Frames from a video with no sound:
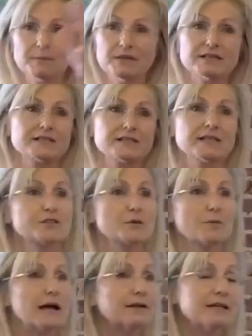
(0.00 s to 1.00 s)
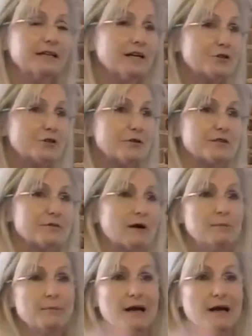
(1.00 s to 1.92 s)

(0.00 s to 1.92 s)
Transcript: of the six surrounding countries, right?